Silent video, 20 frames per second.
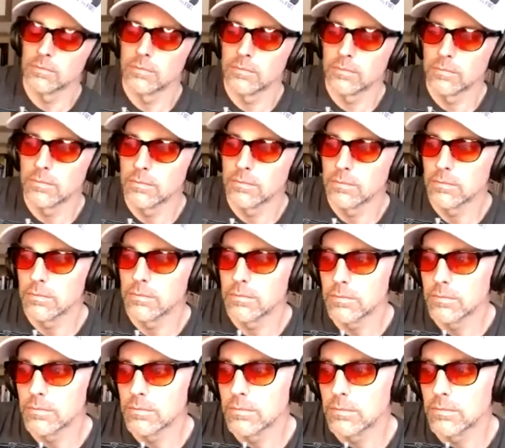
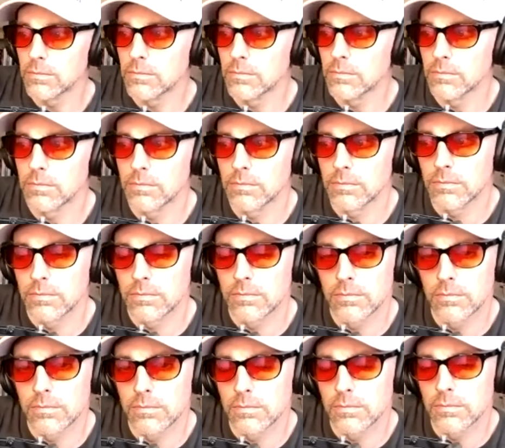
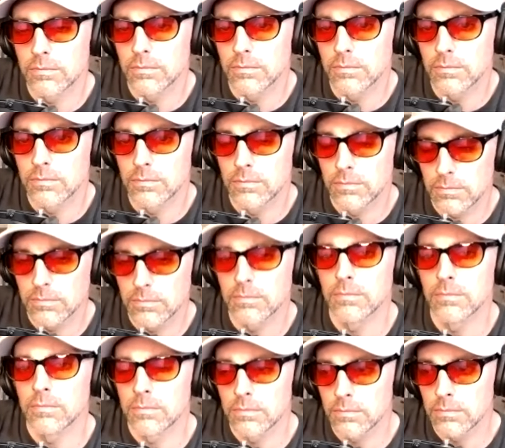
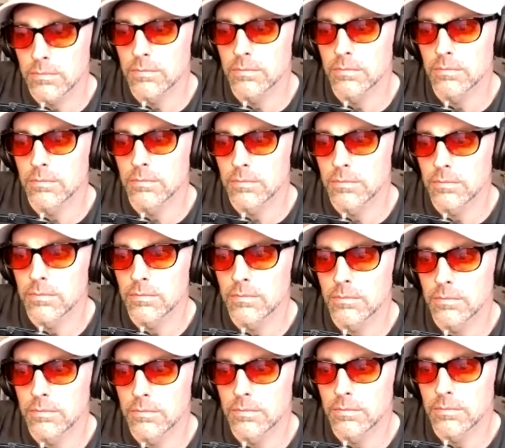
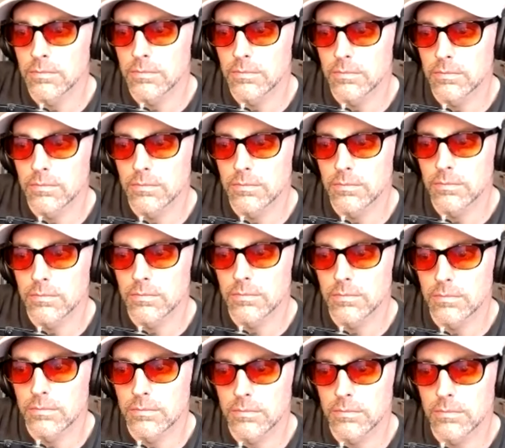
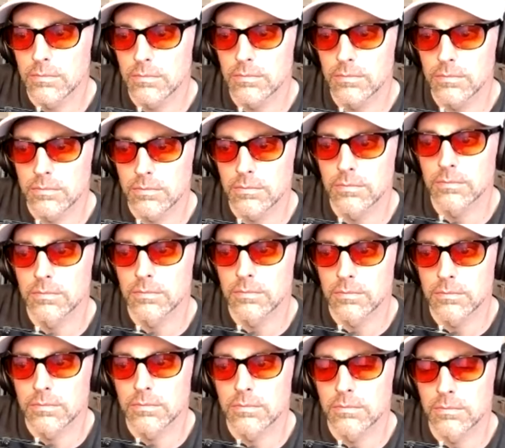
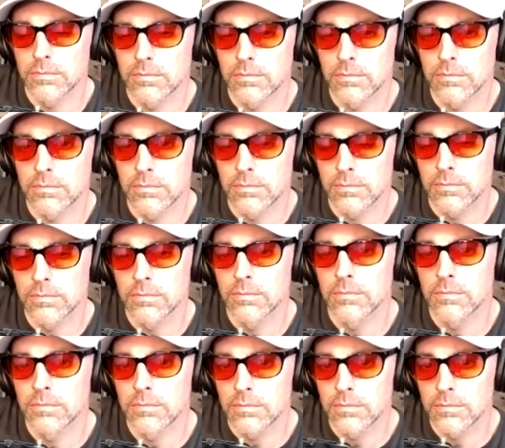
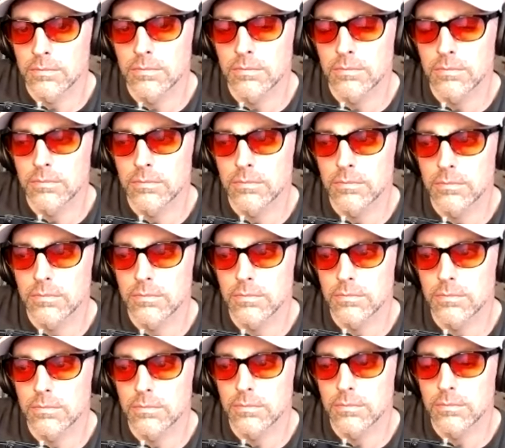(silent)